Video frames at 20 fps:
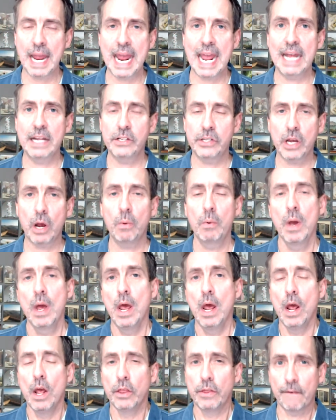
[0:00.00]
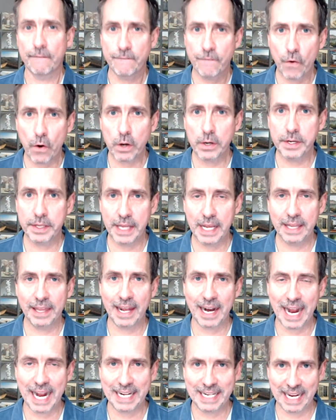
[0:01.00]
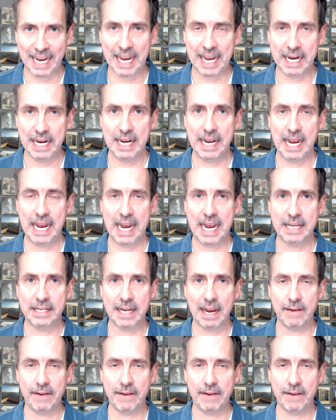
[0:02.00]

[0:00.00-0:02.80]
And so the first thing that I did is